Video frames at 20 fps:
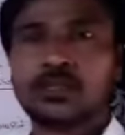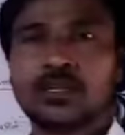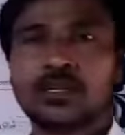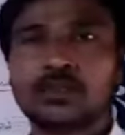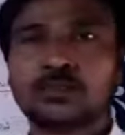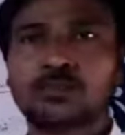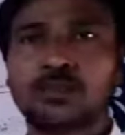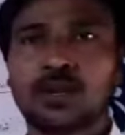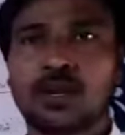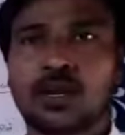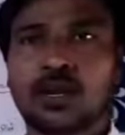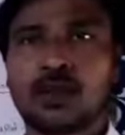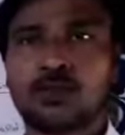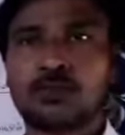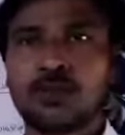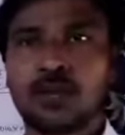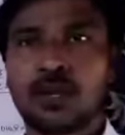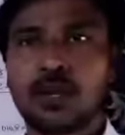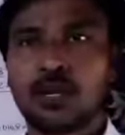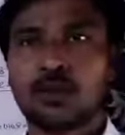This
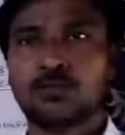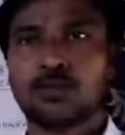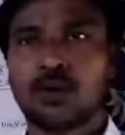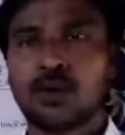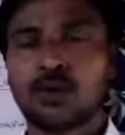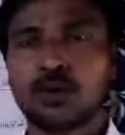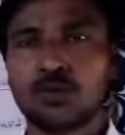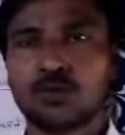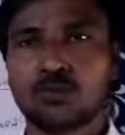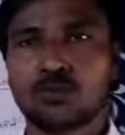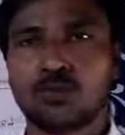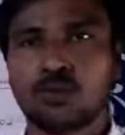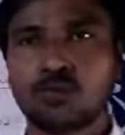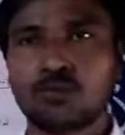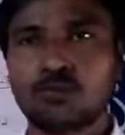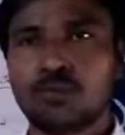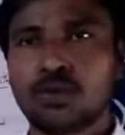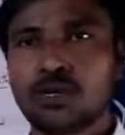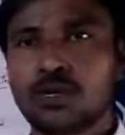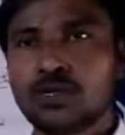Black Power
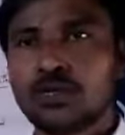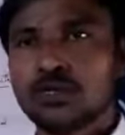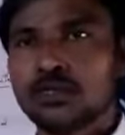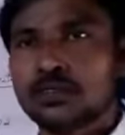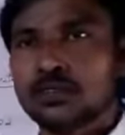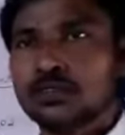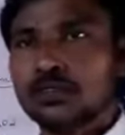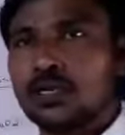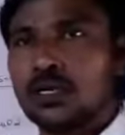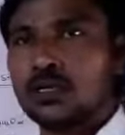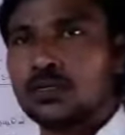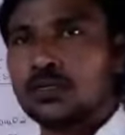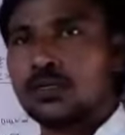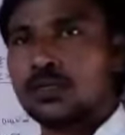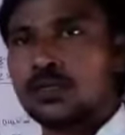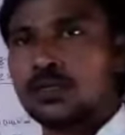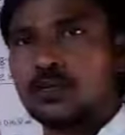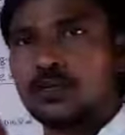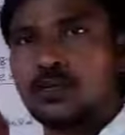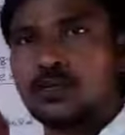movement
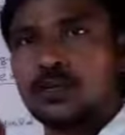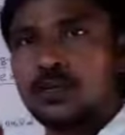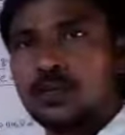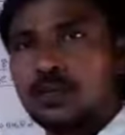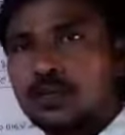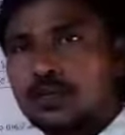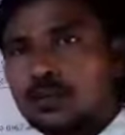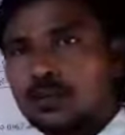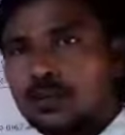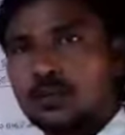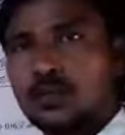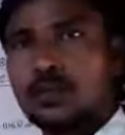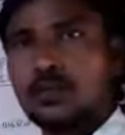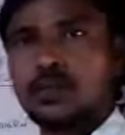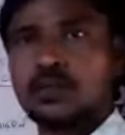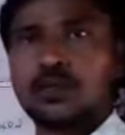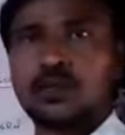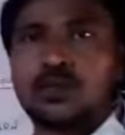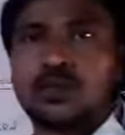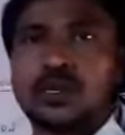started in
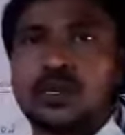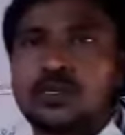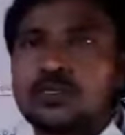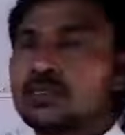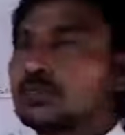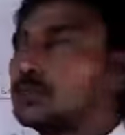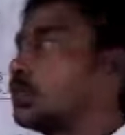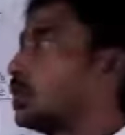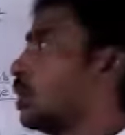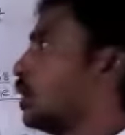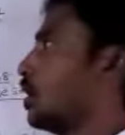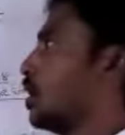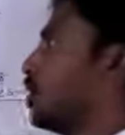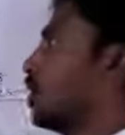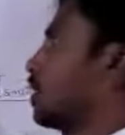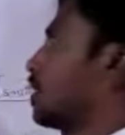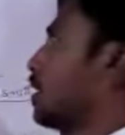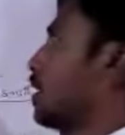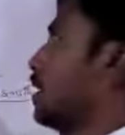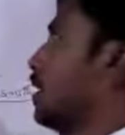the US,
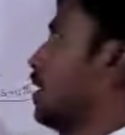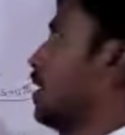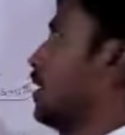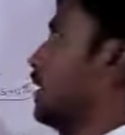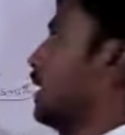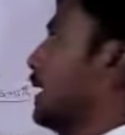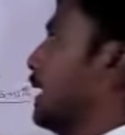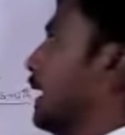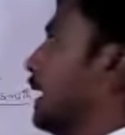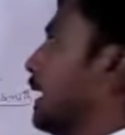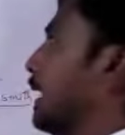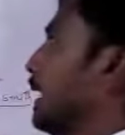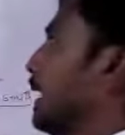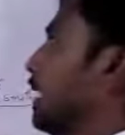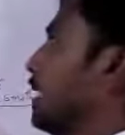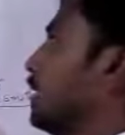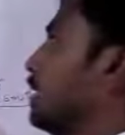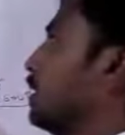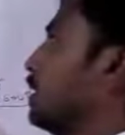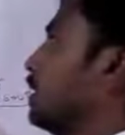okay,
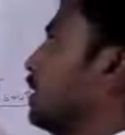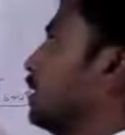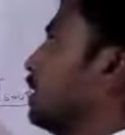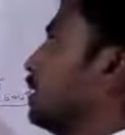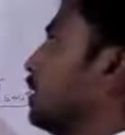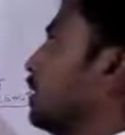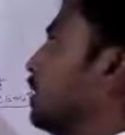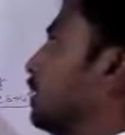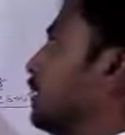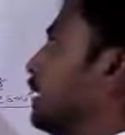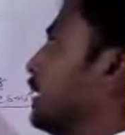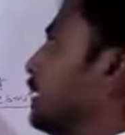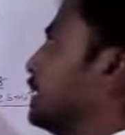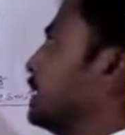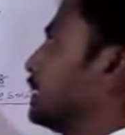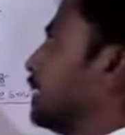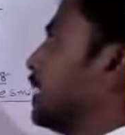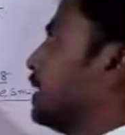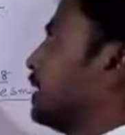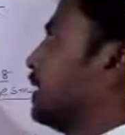and
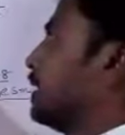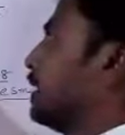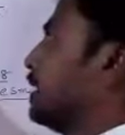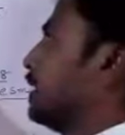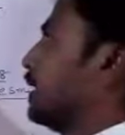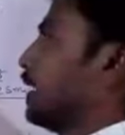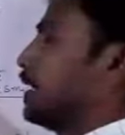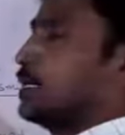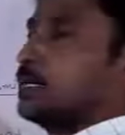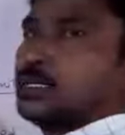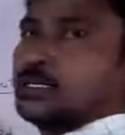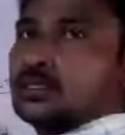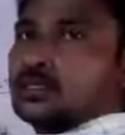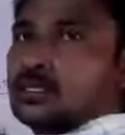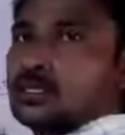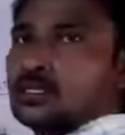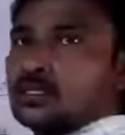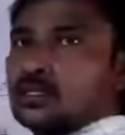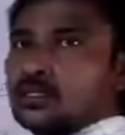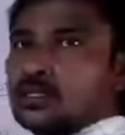it started in
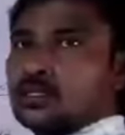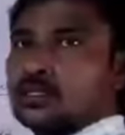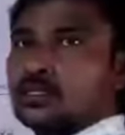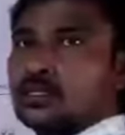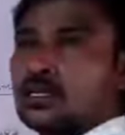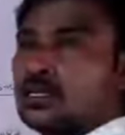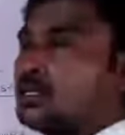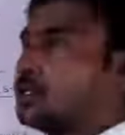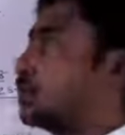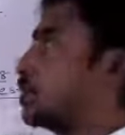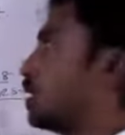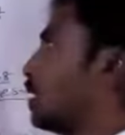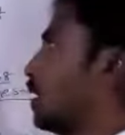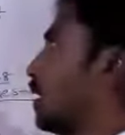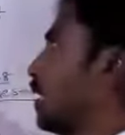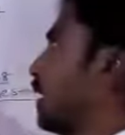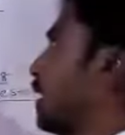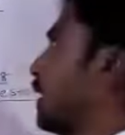1966